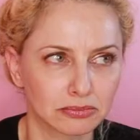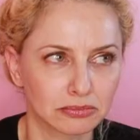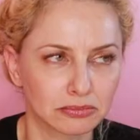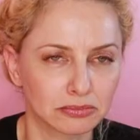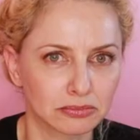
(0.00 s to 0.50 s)

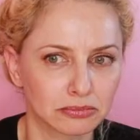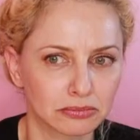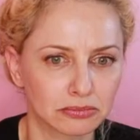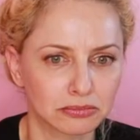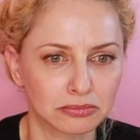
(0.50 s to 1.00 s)

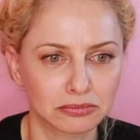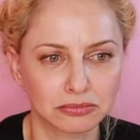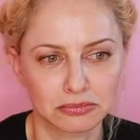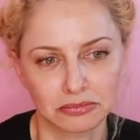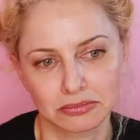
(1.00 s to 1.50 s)

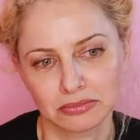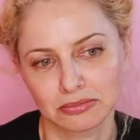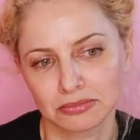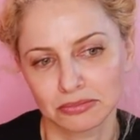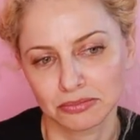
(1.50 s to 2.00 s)

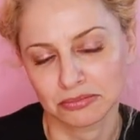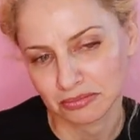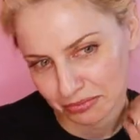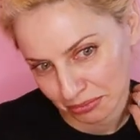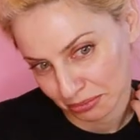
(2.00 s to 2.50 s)

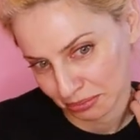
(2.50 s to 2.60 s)
(silent)